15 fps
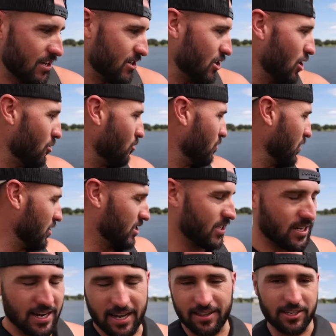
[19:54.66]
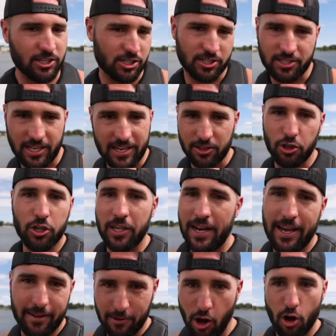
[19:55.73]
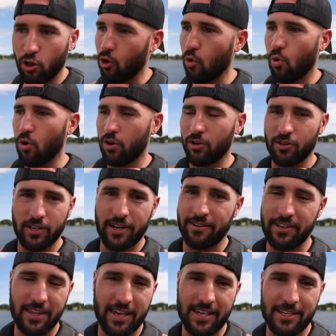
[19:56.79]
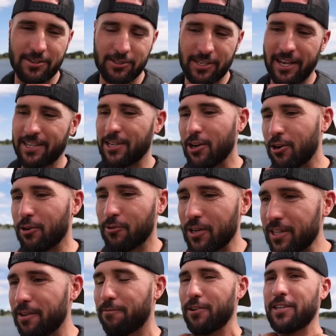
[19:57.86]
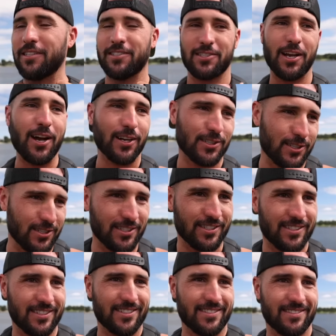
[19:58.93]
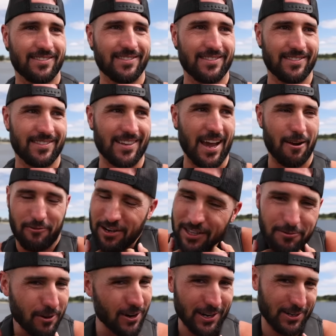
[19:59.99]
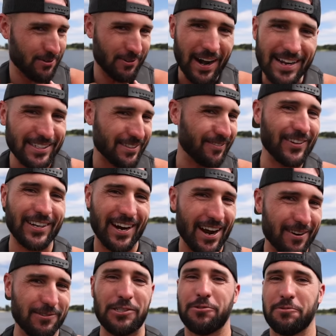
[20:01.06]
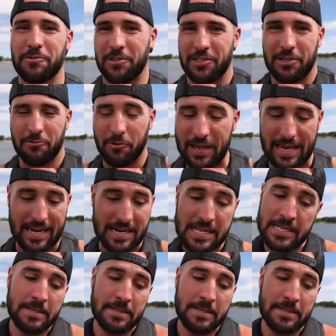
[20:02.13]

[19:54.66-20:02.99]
you know, when we were sitting down there just like looking at all the oil and everything, he was like, you know, it really freaking sucks because I really wanted to race and figure out which one was going to win.